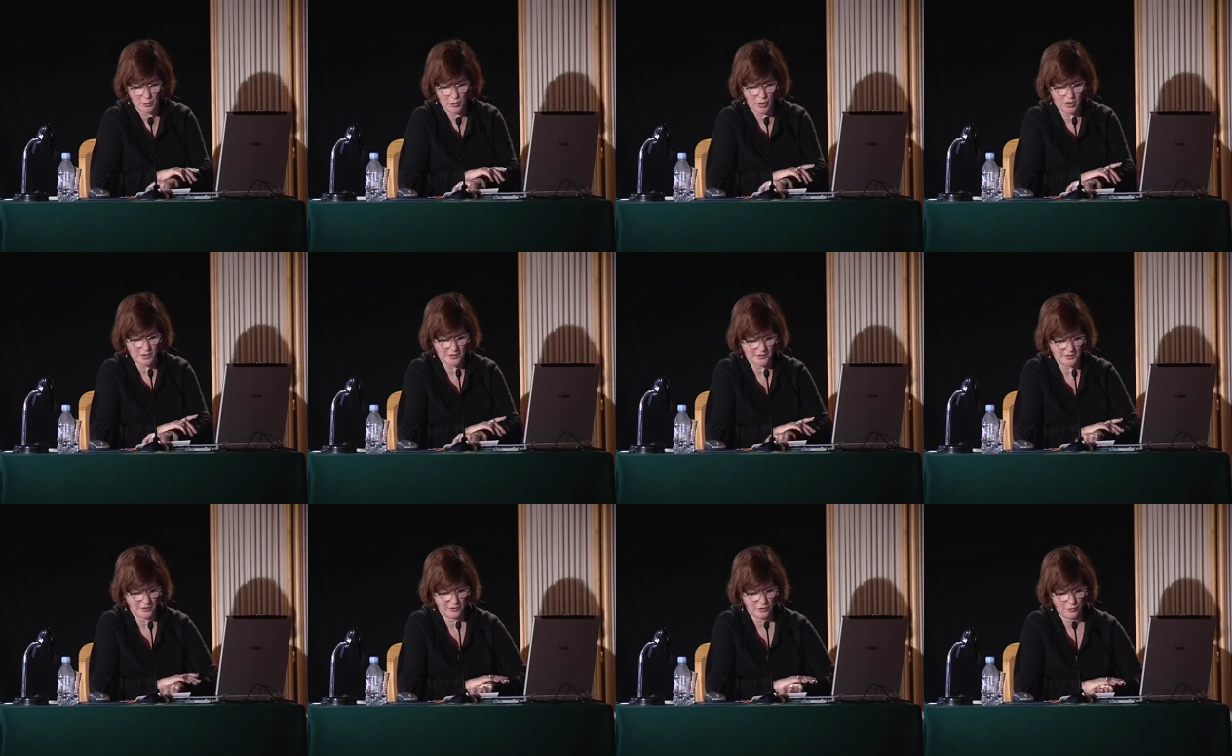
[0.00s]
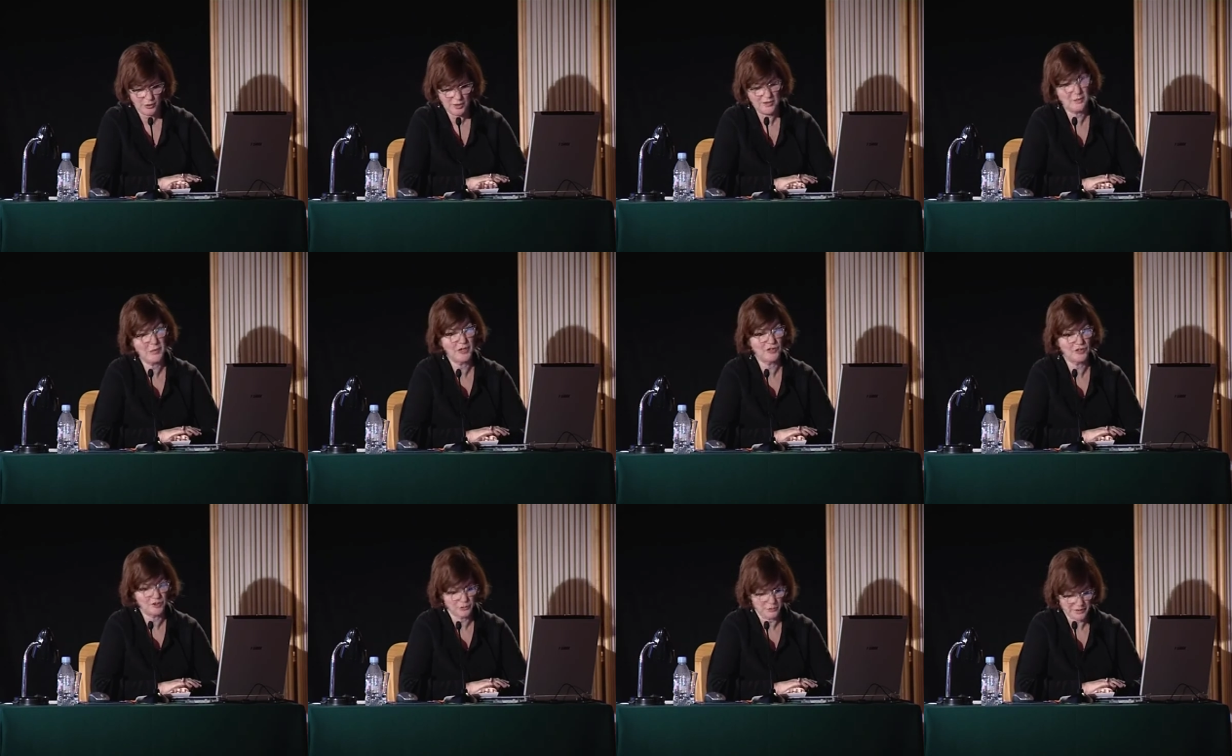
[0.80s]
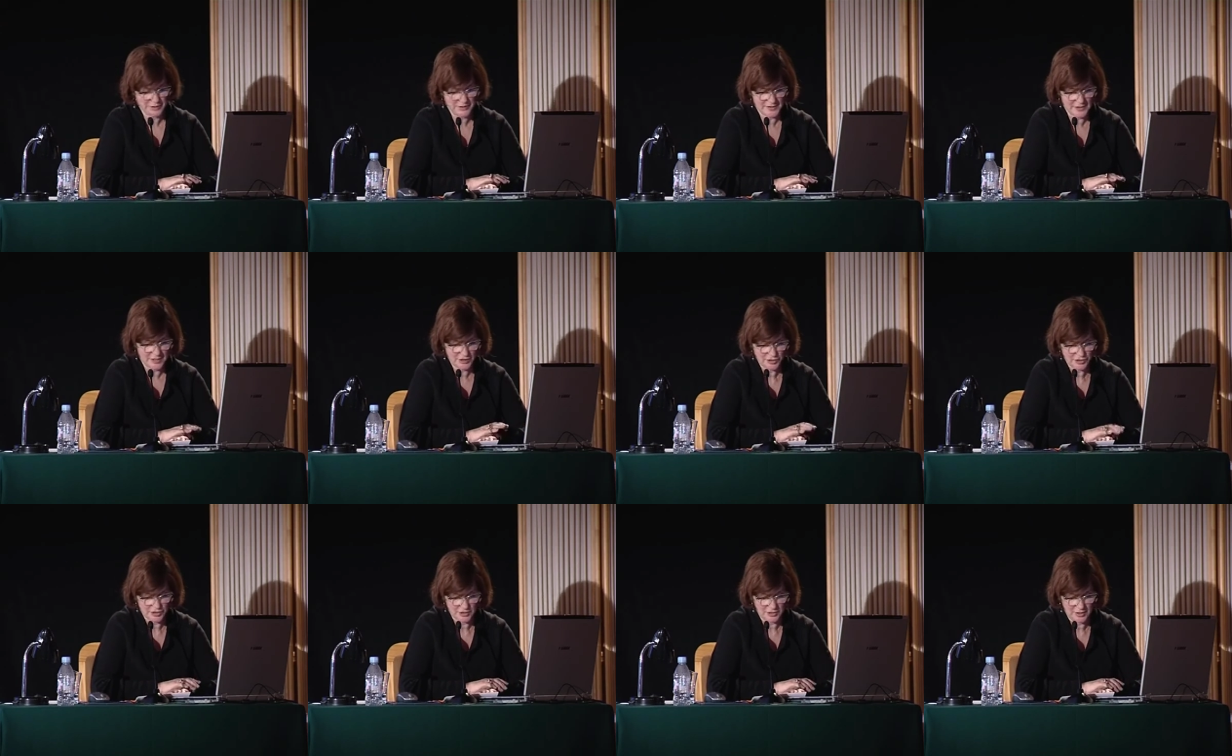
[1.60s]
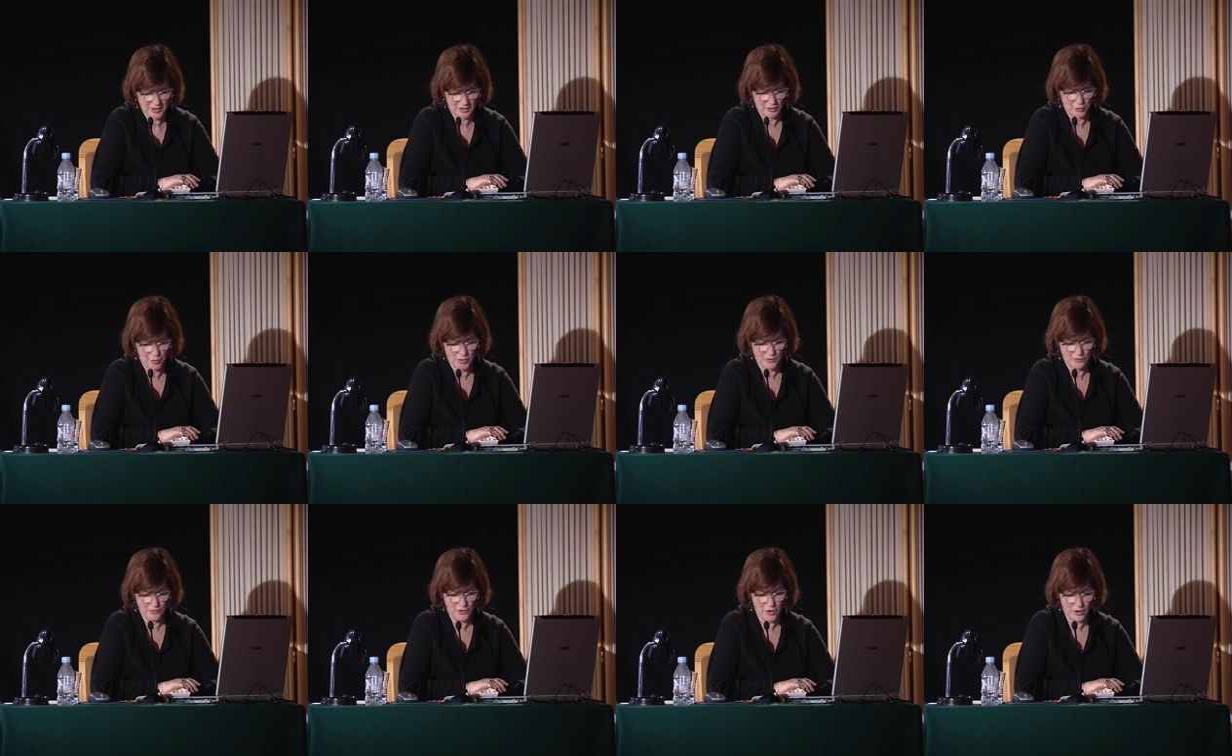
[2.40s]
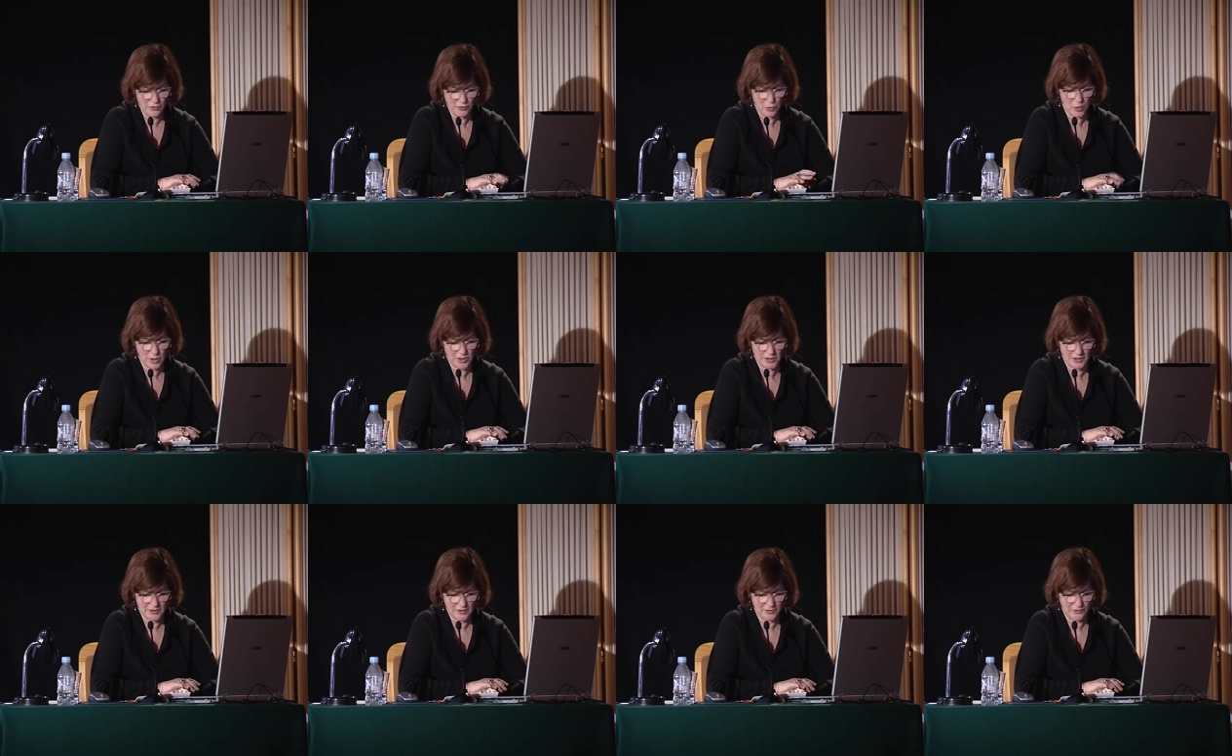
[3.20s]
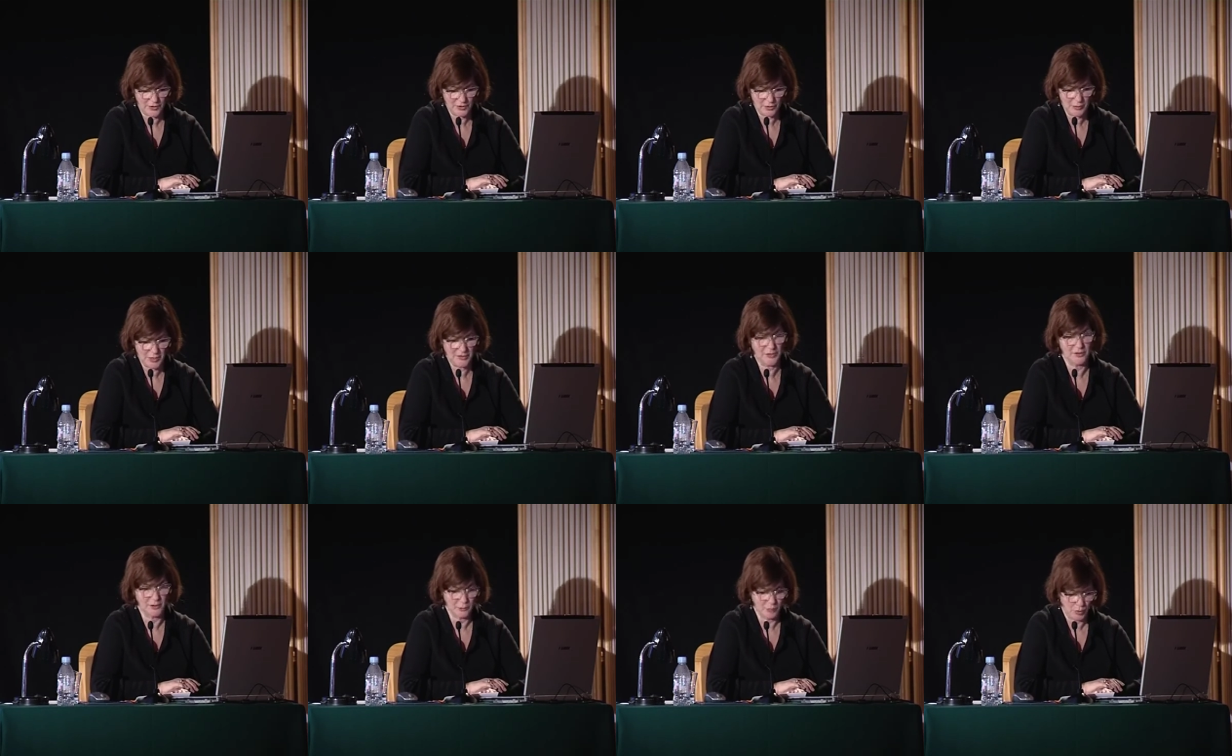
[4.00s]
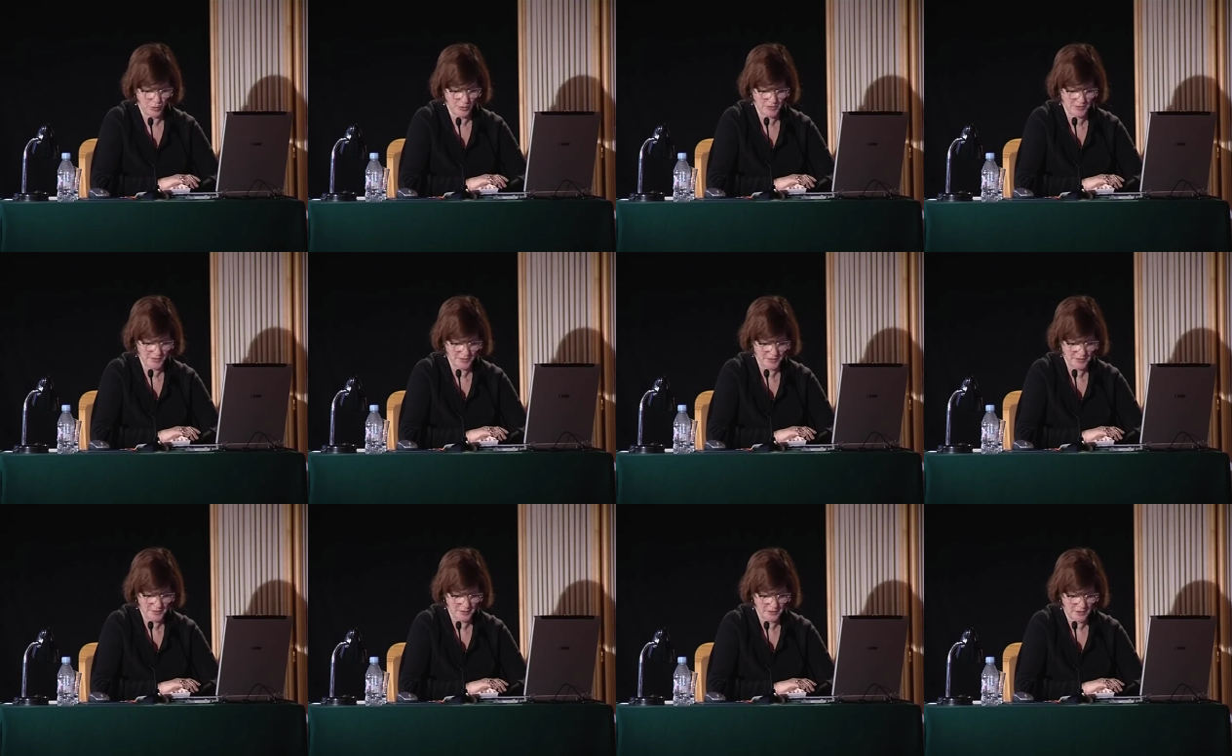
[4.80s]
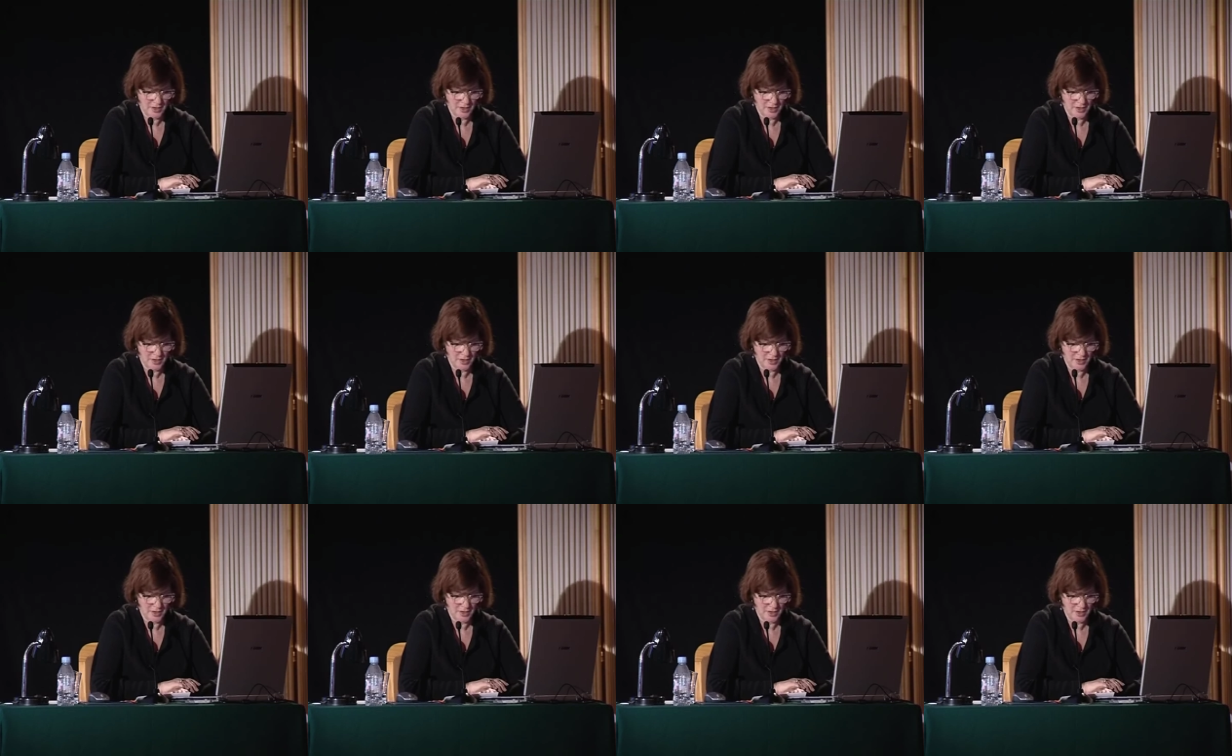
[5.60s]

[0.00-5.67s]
Moore listed three dimensional realization as one of five qualities of fundamental importance,